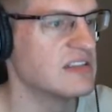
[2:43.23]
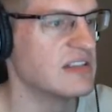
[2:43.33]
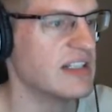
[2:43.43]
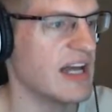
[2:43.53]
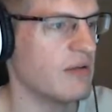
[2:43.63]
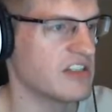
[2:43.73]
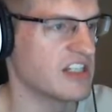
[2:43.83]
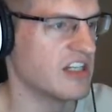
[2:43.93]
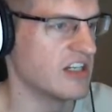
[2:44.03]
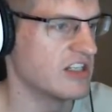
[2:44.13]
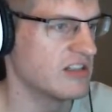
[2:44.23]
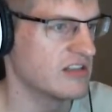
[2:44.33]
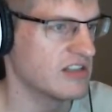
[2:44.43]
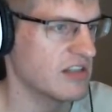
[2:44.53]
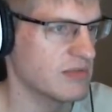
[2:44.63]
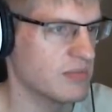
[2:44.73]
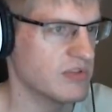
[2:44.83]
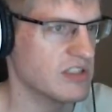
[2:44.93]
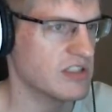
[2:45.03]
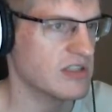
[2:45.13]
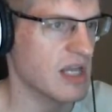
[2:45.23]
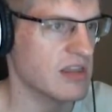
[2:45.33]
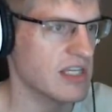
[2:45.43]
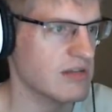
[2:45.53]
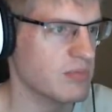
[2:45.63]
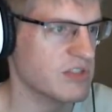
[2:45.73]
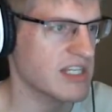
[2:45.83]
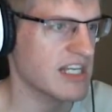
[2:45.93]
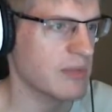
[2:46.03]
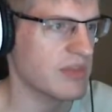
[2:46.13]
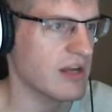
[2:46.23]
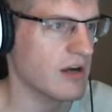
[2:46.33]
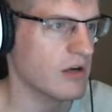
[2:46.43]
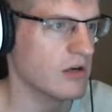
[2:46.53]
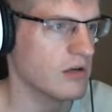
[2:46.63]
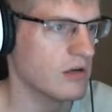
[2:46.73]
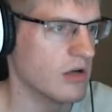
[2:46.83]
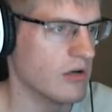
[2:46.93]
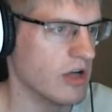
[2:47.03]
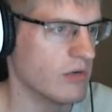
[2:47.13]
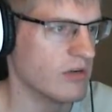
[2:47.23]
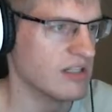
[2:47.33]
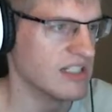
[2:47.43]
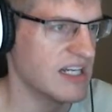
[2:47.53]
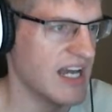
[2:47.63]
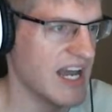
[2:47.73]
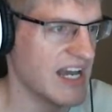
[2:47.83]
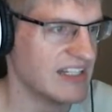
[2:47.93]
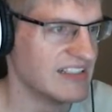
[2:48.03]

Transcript: Well, that wasn't good. So I'm supposed to, I think I'm supposed to get up there. Oh, no. Ah!